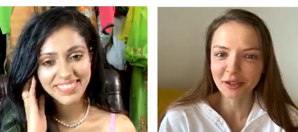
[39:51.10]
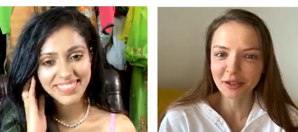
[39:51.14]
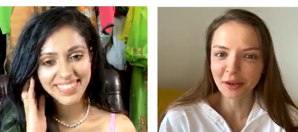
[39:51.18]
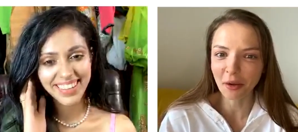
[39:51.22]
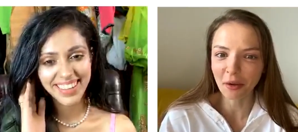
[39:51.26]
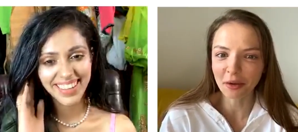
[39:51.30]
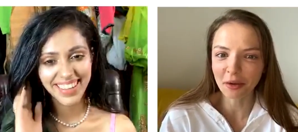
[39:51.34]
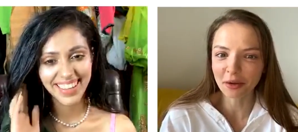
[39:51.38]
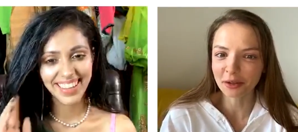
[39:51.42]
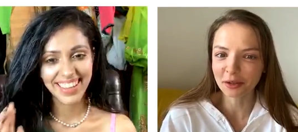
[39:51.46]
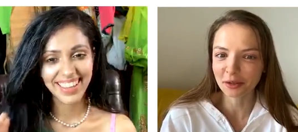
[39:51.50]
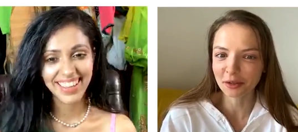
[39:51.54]
Speaker 1: go
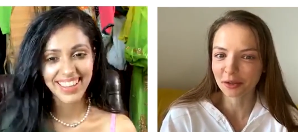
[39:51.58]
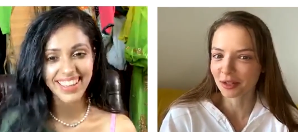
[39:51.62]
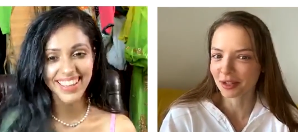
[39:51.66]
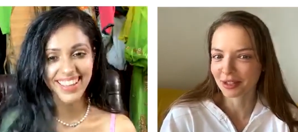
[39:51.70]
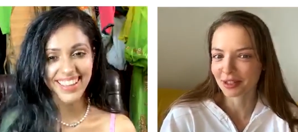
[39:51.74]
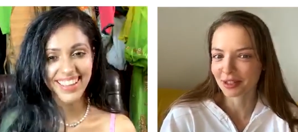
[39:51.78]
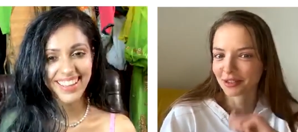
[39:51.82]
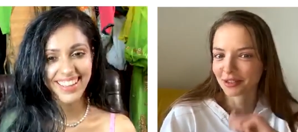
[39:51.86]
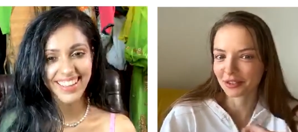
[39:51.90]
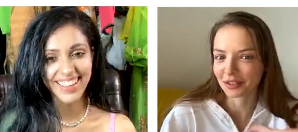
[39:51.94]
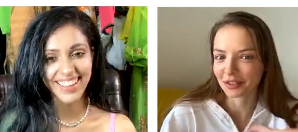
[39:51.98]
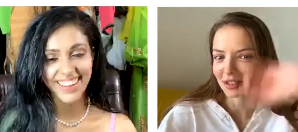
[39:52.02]
into the
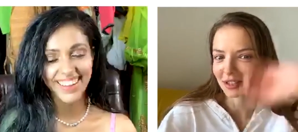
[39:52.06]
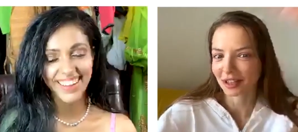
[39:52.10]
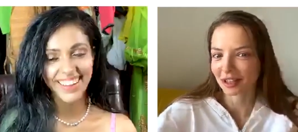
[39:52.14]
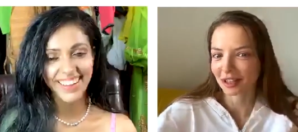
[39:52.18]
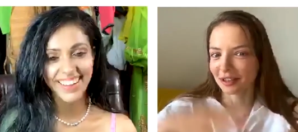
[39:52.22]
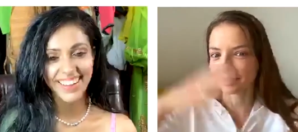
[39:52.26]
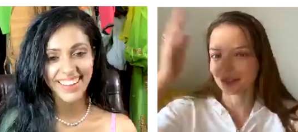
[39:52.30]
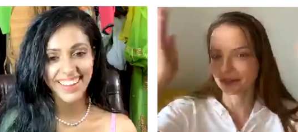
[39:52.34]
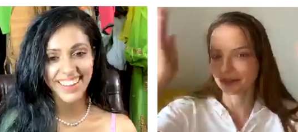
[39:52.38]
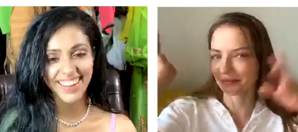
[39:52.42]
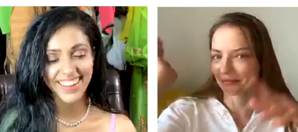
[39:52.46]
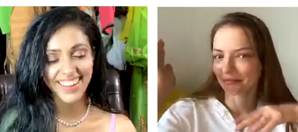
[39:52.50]
street
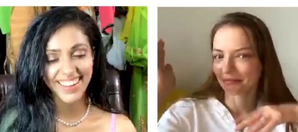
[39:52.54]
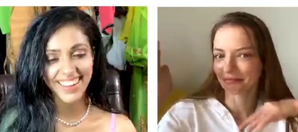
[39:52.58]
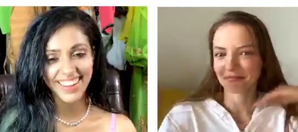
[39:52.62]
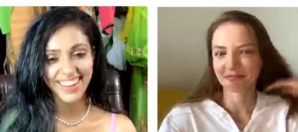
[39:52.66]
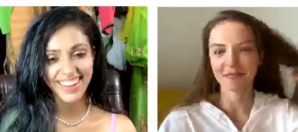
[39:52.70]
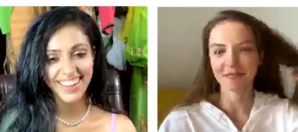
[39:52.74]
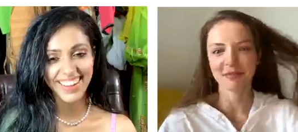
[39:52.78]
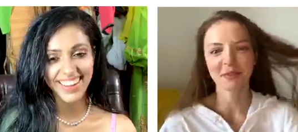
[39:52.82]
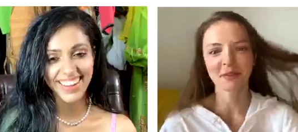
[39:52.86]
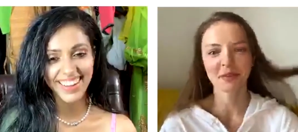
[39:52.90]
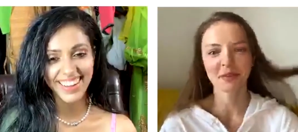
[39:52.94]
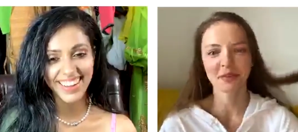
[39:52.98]
and
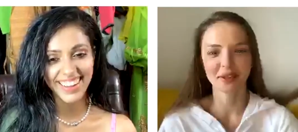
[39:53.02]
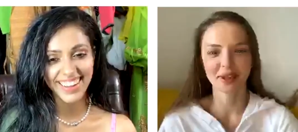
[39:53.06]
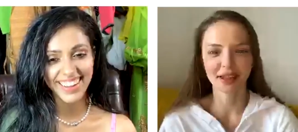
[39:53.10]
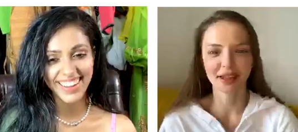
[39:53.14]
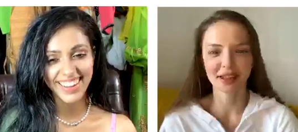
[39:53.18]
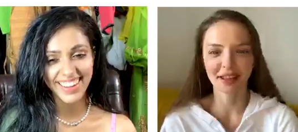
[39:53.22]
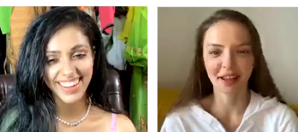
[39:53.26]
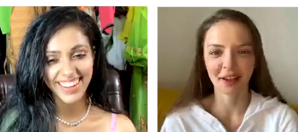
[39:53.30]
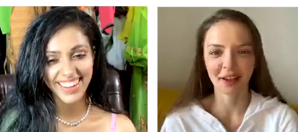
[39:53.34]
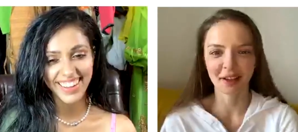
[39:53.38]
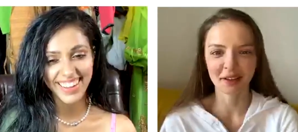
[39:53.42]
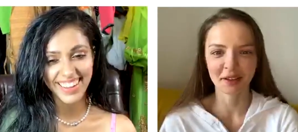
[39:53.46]
doing that
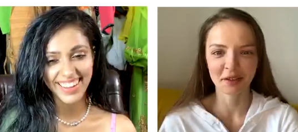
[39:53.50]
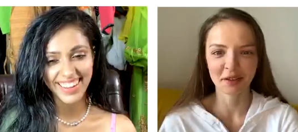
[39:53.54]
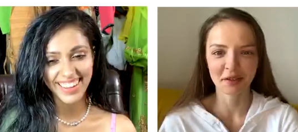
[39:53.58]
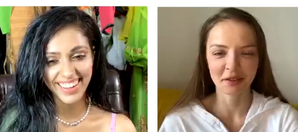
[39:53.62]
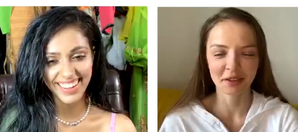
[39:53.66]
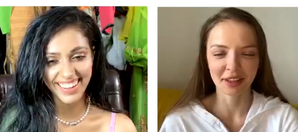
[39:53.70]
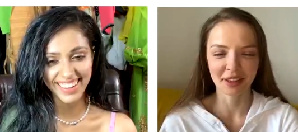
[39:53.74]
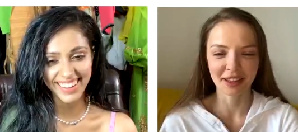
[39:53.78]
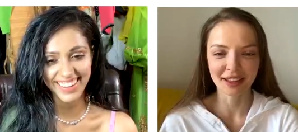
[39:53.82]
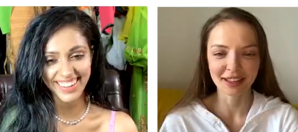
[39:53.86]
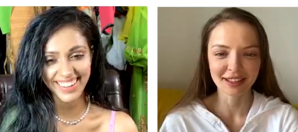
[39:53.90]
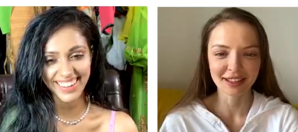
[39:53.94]
kind of thing.